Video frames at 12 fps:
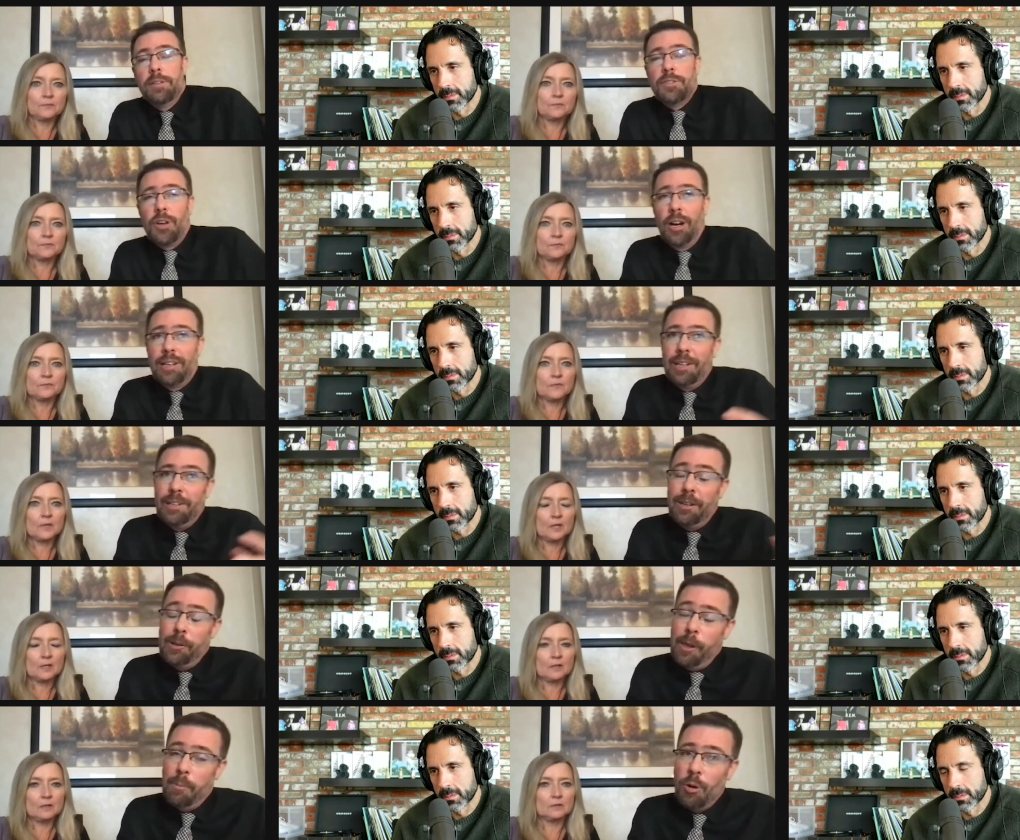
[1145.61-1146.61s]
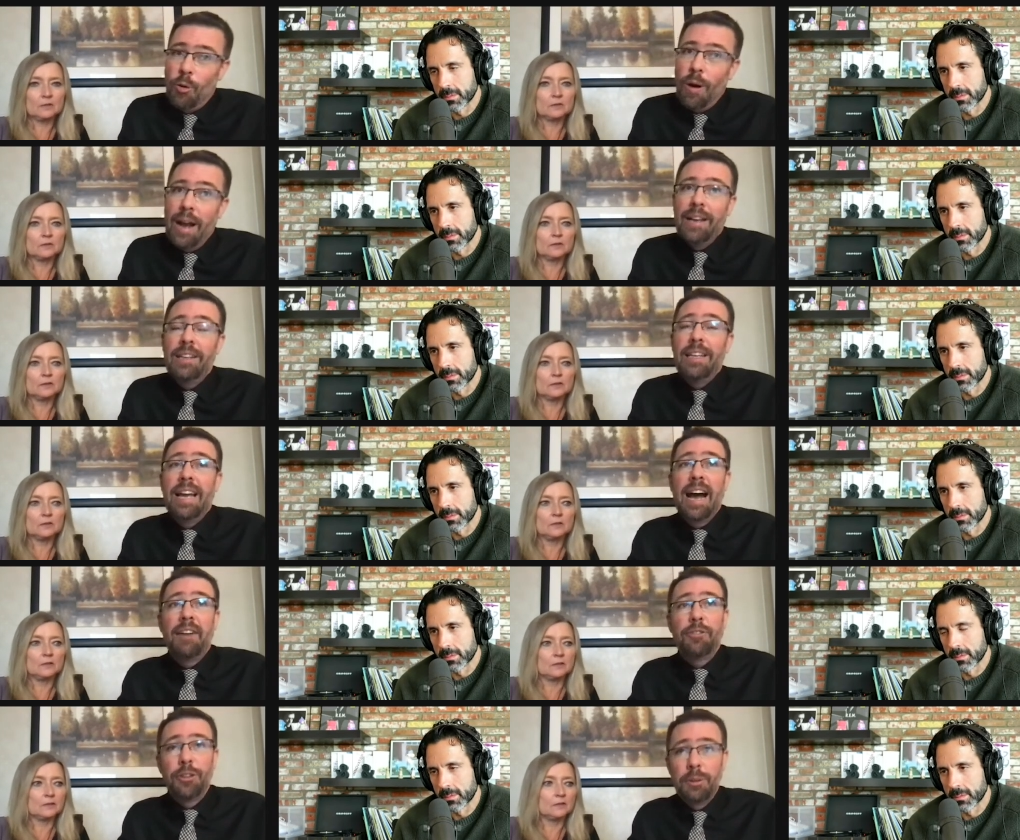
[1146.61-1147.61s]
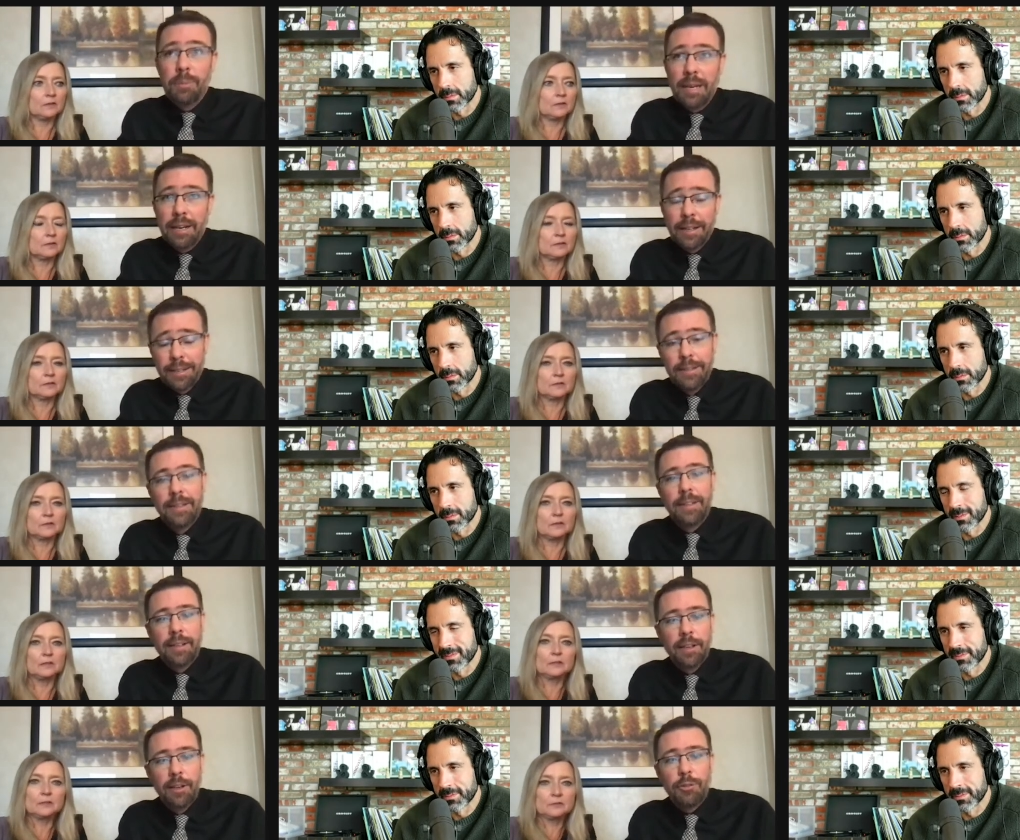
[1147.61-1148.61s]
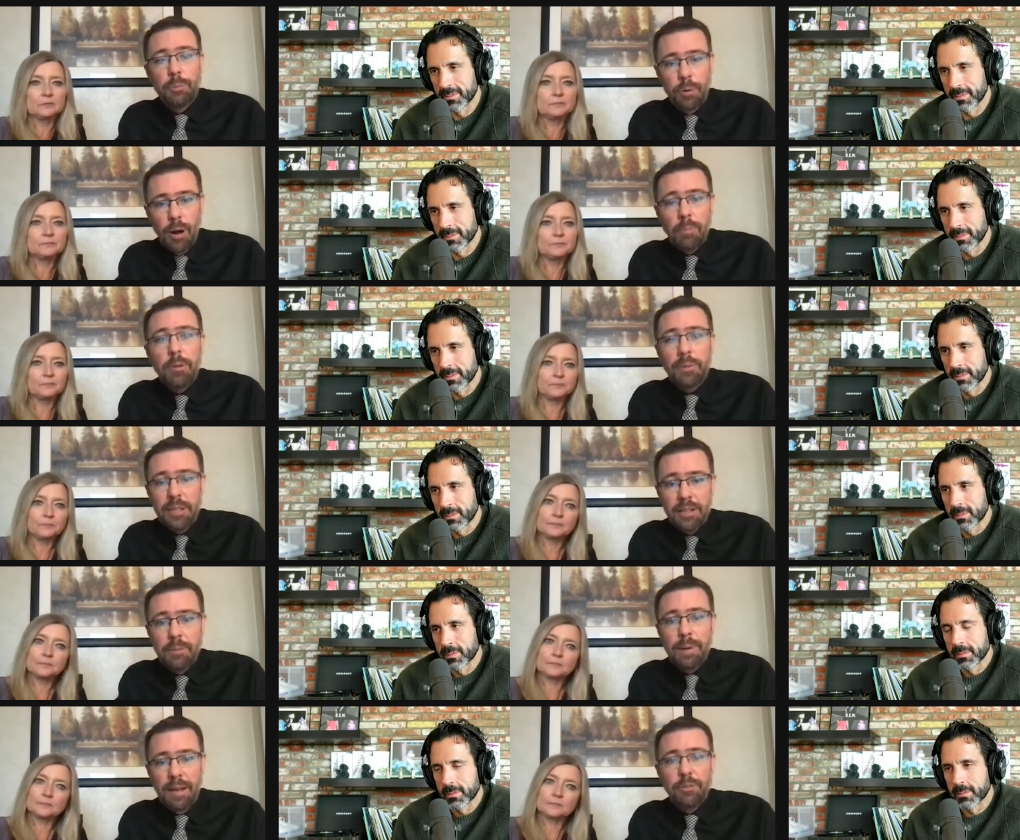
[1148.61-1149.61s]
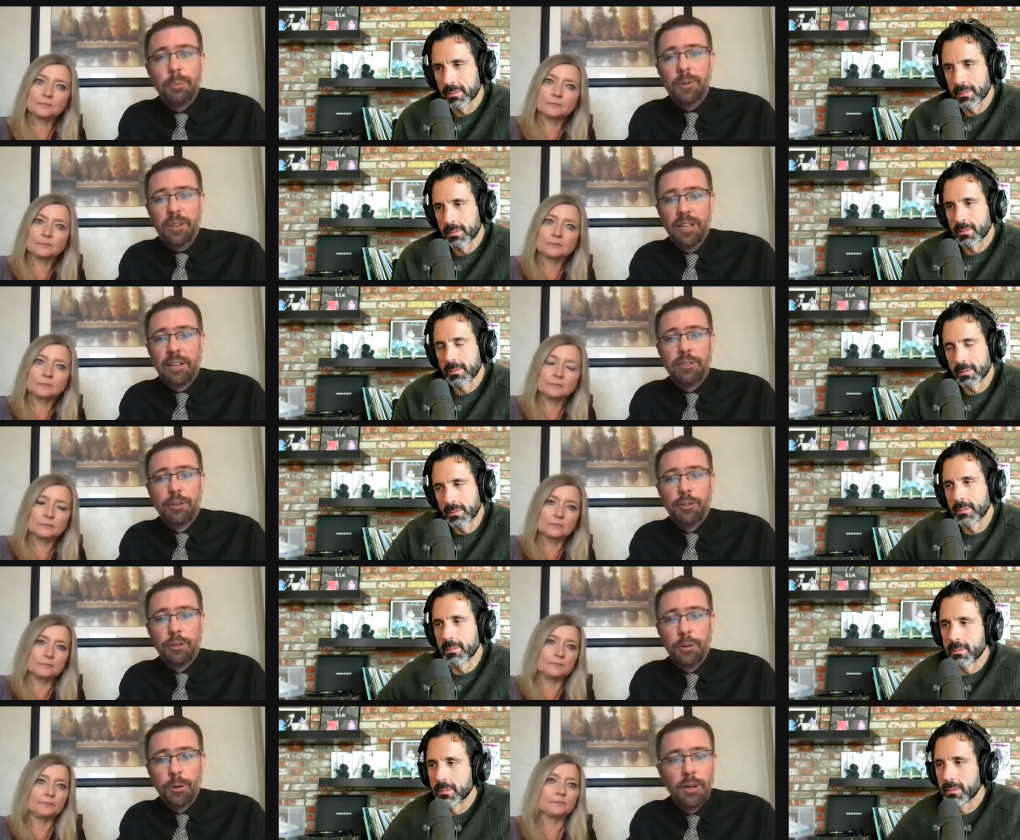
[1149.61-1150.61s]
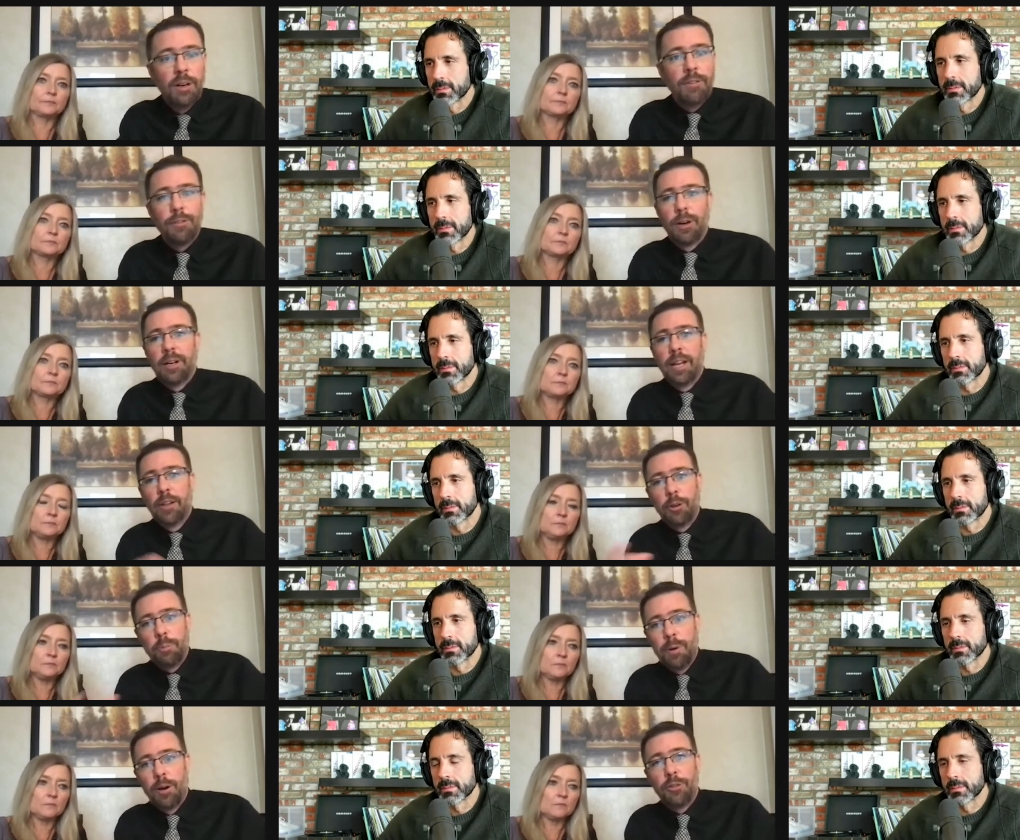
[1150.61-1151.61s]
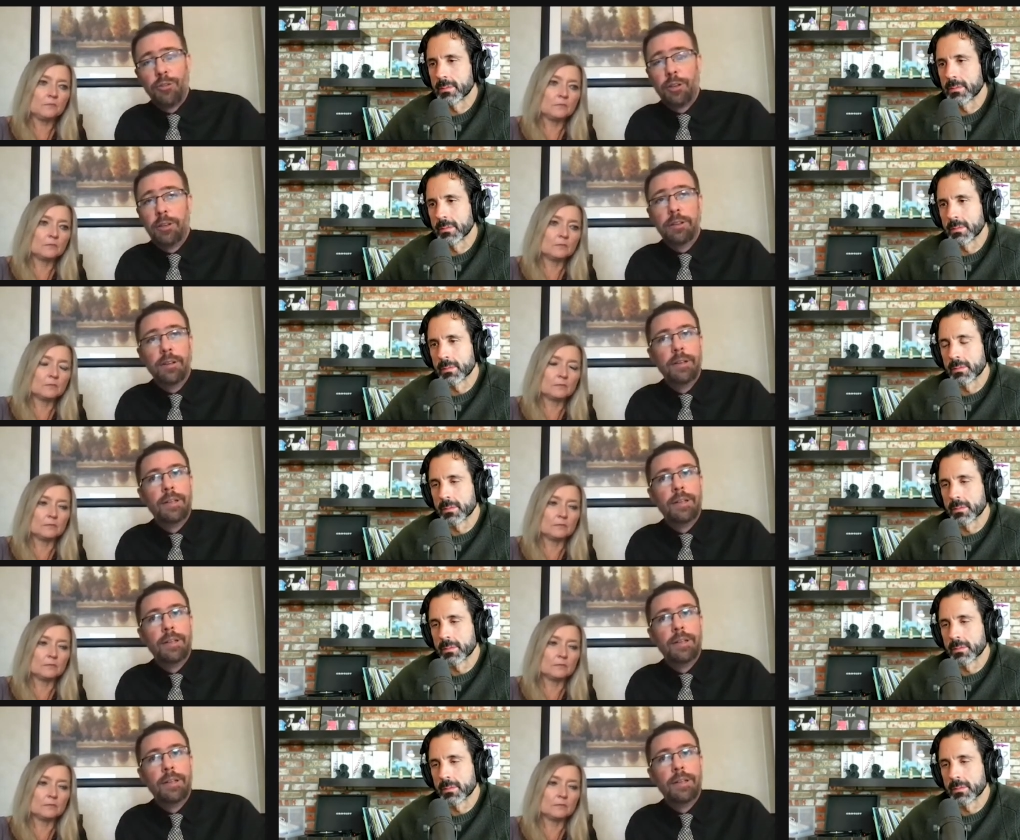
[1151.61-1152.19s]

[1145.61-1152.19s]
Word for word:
Speaker 1: talking to them quietly after the meeting is probably the best thing to do for another person